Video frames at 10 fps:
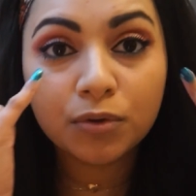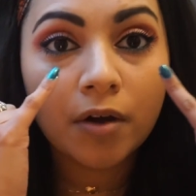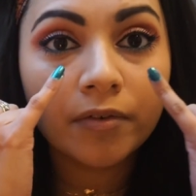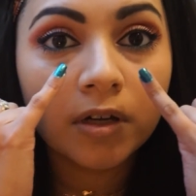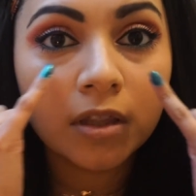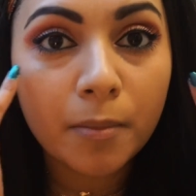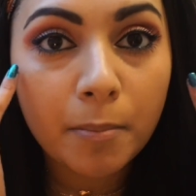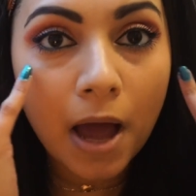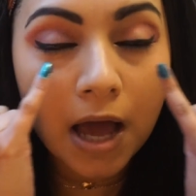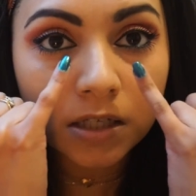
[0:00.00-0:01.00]
cover the
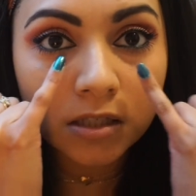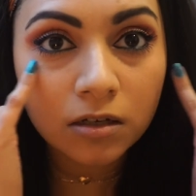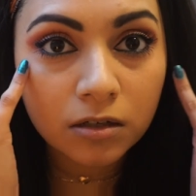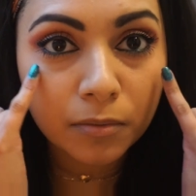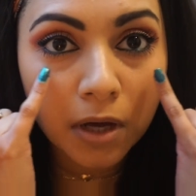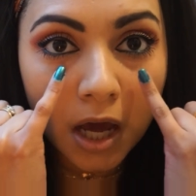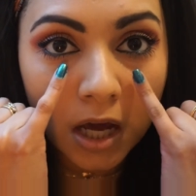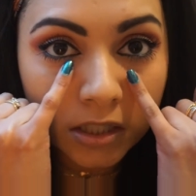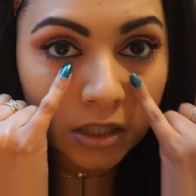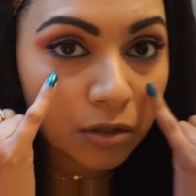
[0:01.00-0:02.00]
bags under my
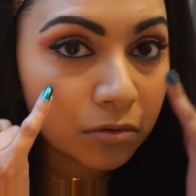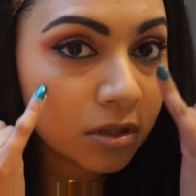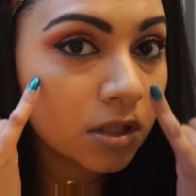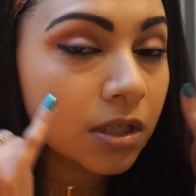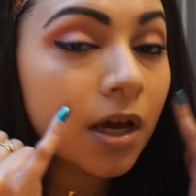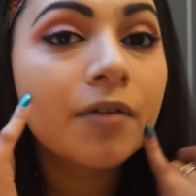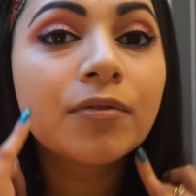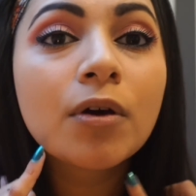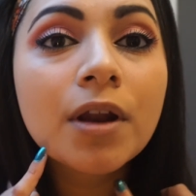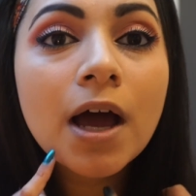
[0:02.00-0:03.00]
eyes. As you can see, I've
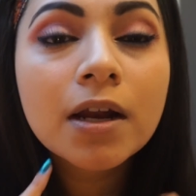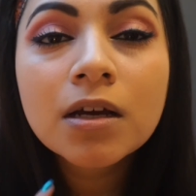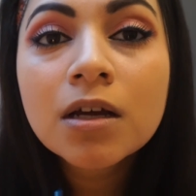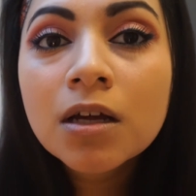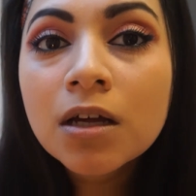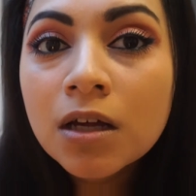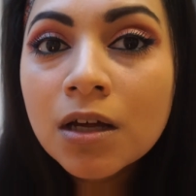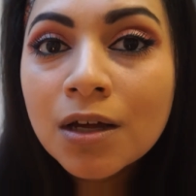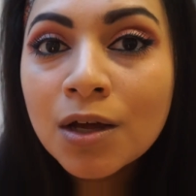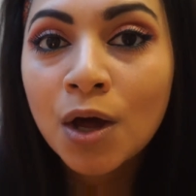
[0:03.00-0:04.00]
not had
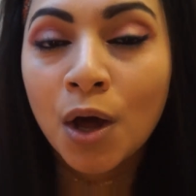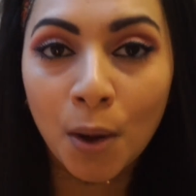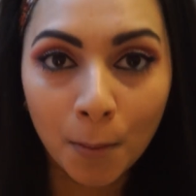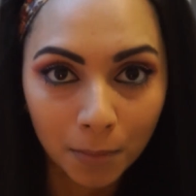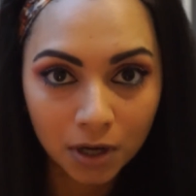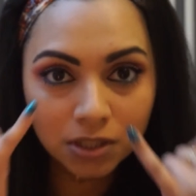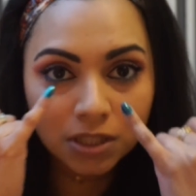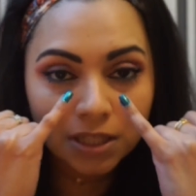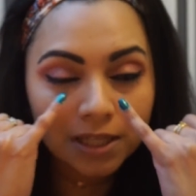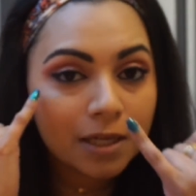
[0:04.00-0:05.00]
much
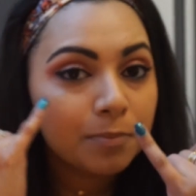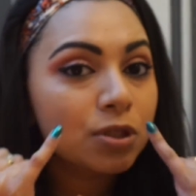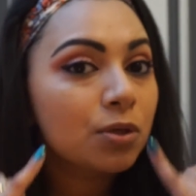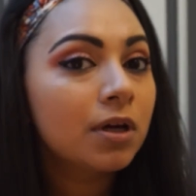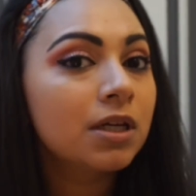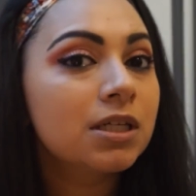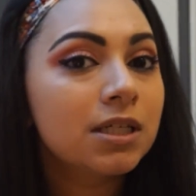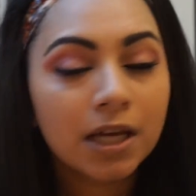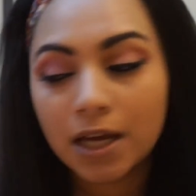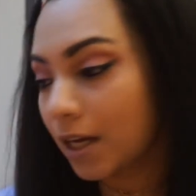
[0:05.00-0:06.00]
sleep, so I
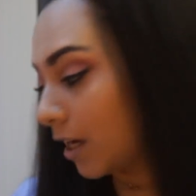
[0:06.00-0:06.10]
need to